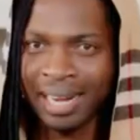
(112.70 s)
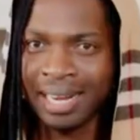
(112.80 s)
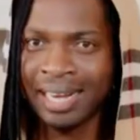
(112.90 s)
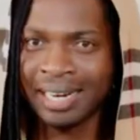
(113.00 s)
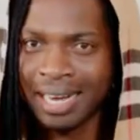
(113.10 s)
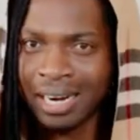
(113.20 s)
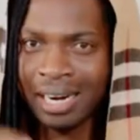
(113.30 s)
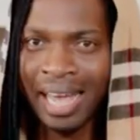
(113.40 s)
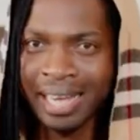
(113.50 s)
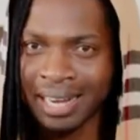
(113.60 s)
again
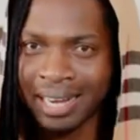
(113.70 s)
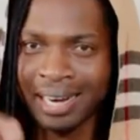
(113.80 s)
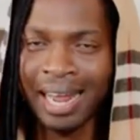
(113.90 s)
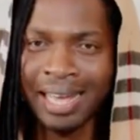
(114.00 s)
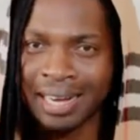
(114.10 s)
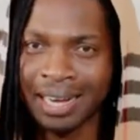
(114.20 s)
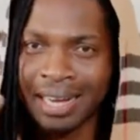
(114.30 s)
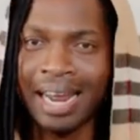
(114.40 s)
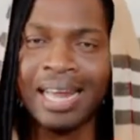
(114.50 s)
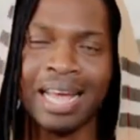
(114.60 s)
crying
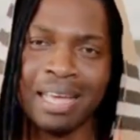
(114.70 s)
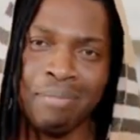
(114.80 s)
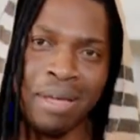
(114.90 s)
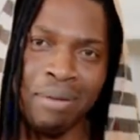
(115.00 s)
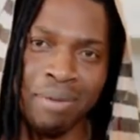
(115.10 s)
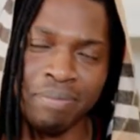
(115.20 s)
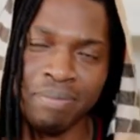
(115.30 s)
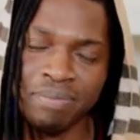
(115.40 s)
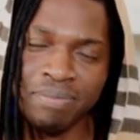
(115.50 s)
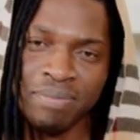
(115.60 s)
like a baby.
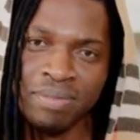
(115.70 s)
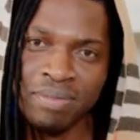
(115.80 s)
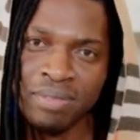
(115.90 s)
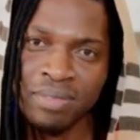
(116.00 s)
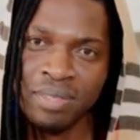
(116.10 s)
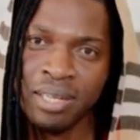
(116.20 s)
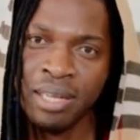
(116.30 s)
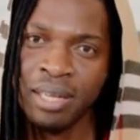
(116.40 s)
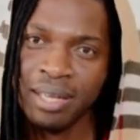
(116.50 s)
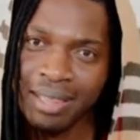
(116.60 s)

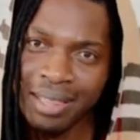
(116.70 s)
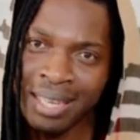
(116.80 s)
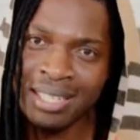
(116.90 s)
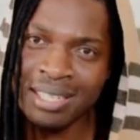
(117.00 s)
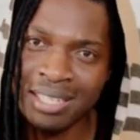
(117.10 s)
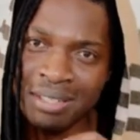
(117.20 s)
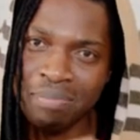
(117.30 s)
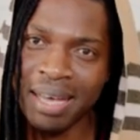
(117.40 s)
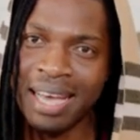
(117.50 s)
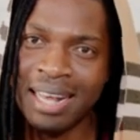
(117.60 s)
This
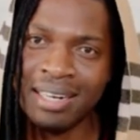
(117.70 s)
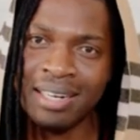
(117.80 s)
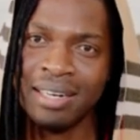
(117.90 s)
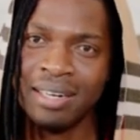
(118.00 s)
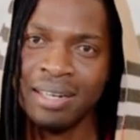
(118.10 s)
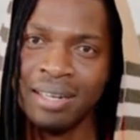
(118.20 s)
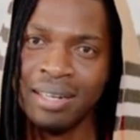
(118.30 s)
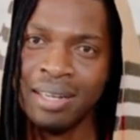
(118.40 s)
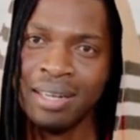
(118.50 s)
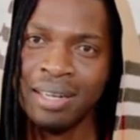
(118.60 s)
man,
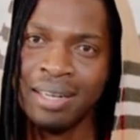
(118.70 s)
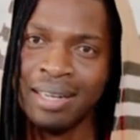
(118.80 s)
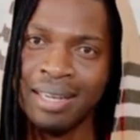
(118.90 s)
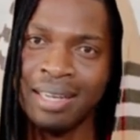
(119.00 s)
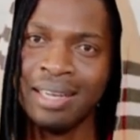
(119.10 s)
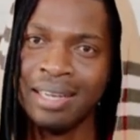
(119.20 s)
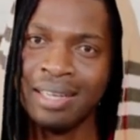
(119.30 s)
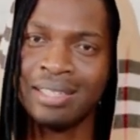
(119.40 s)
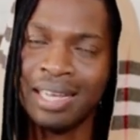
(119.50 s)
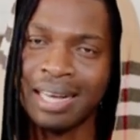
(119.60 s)
he
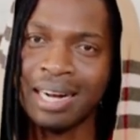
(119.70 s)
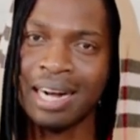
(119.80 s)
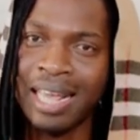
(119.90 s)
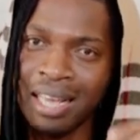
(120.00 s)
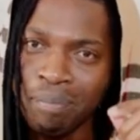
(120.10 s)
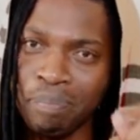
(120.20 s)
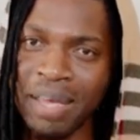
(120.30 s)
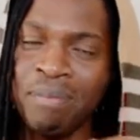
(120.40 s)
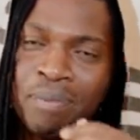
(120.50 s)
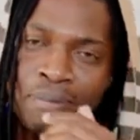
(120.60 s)
is a crying
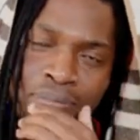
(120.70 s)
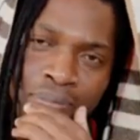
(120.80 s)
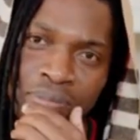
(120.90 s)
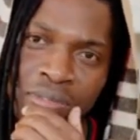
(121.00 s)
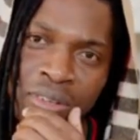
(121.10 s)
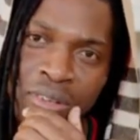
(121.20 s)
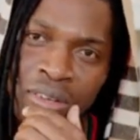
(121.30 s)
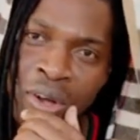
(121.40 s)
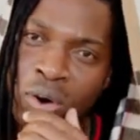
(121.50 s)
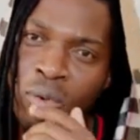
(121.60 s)
baby.
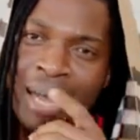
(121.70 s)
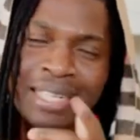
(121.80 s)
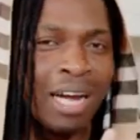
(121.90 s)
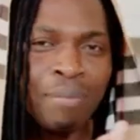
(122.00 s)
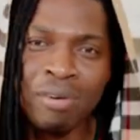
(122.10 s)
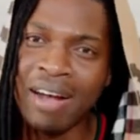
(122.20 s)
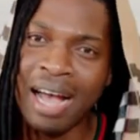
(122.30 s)
What type of